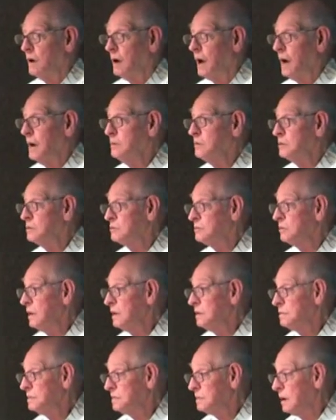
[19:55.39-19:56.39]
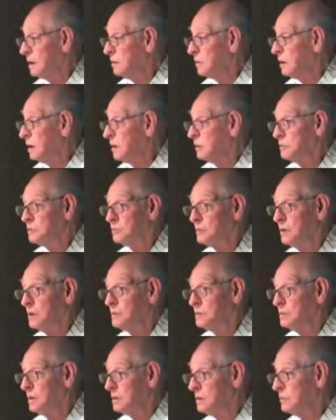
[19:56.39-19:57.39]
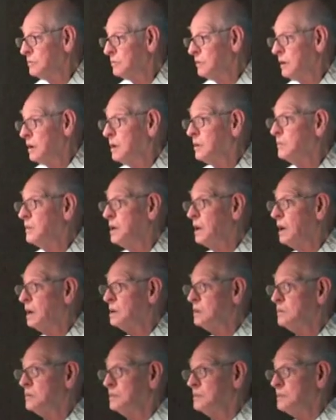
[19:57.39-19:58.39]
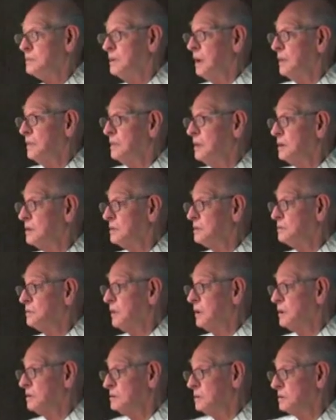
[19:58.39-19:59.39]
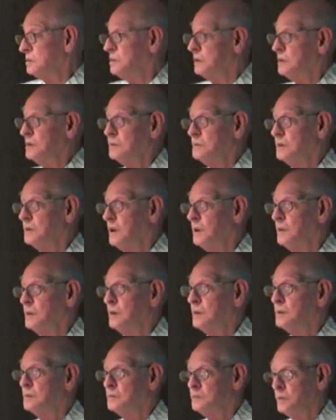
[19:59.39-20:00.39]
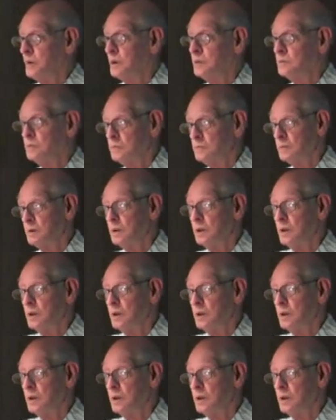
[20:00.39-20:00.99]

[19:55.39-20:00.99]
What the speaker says: I was raised that way. I was raised on a farm. The animals had their space, the chickens had their space, and we